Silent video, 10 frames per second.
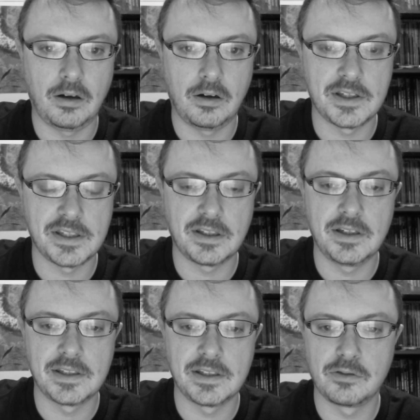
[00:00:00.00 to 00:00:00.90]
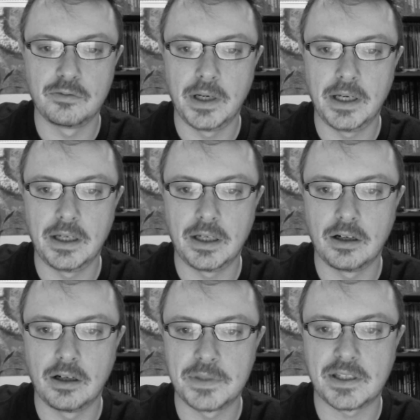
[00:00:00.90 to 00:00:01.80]
is it easy to make
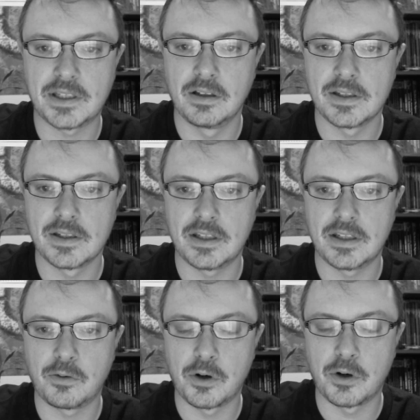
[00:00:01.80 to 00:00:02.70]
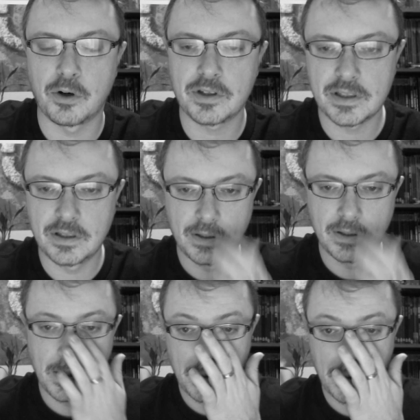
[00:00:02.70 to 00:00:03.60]
up skills and quirks,
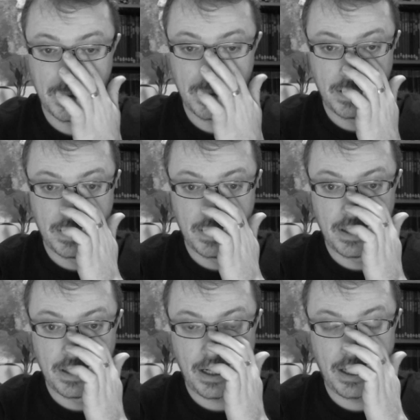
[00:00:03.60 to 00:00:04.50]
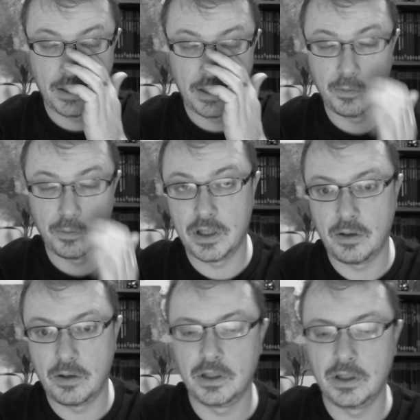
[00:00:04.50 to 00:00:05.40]
and
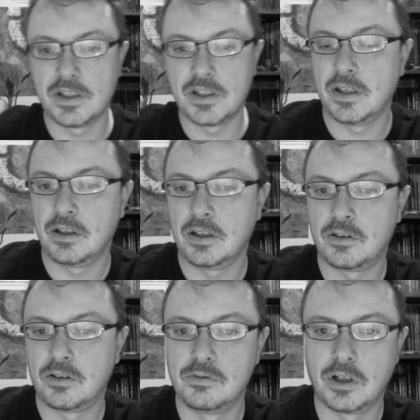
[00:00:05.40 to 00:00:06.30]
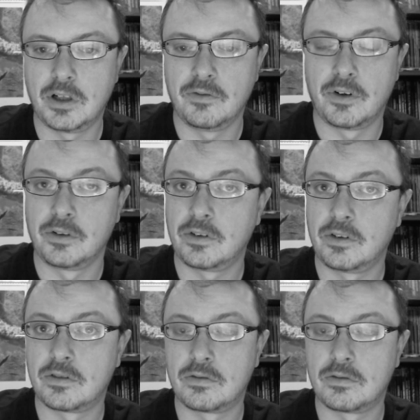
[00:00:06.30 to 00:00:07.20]
what does it take to convert
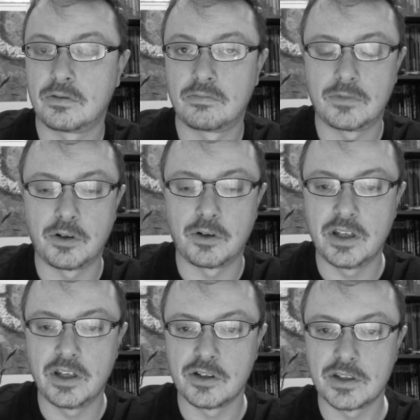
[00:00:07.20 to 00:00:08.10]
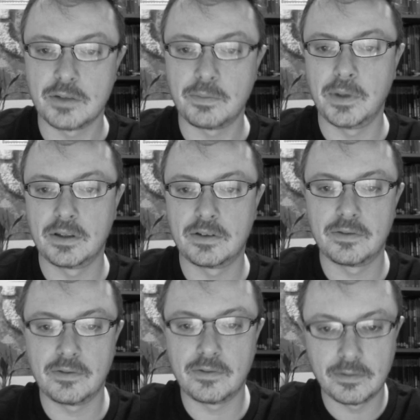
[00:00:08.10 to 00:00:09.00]
3rd edition supplement
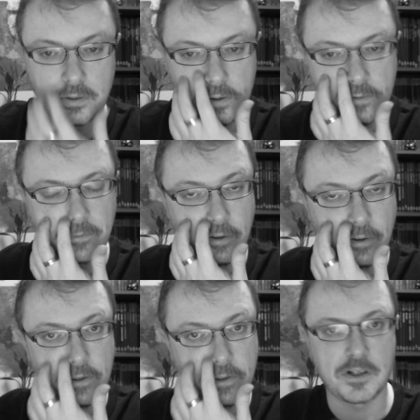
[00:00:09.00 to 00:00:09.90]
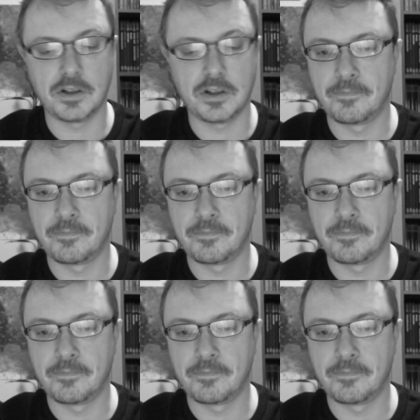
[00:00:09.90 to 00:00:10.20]
to 4th edition.